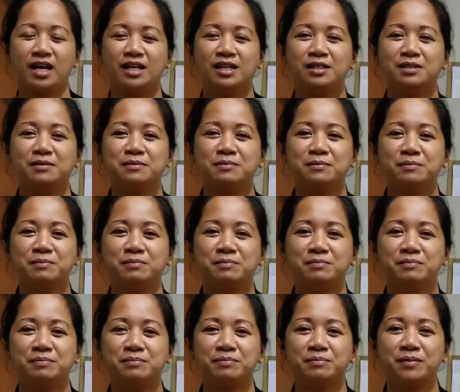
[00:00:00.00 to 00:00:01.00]

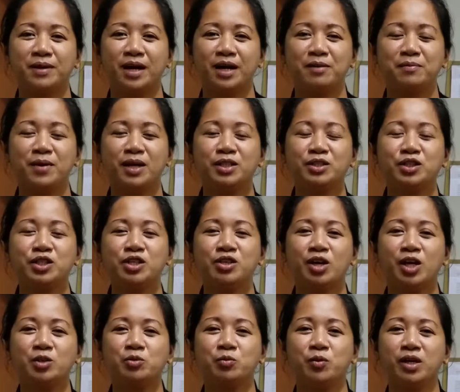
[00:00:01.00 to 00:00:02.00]
I'm
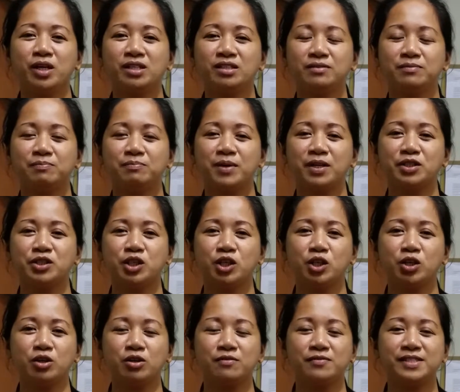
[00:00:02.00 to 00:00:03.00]
undergraduate,
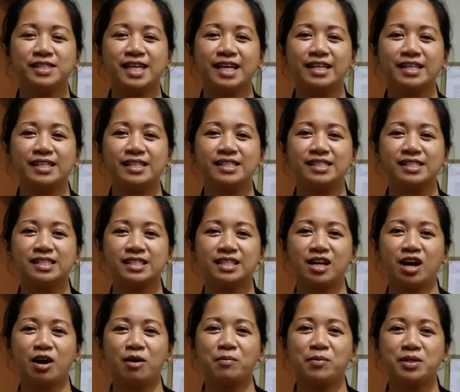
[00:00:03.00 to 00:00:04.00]
Bachelor of Science in
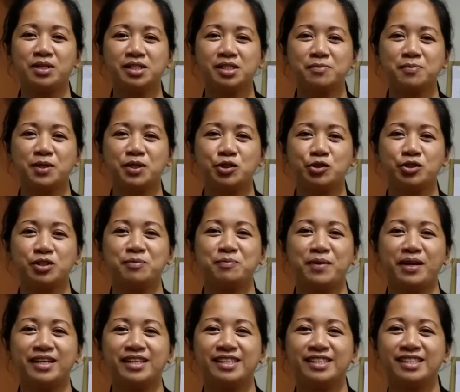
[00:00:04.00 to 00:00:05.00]
Commerce, major in
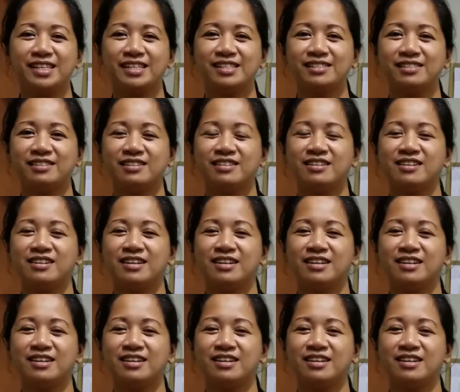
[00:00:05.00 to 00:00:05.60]
marketing, sir.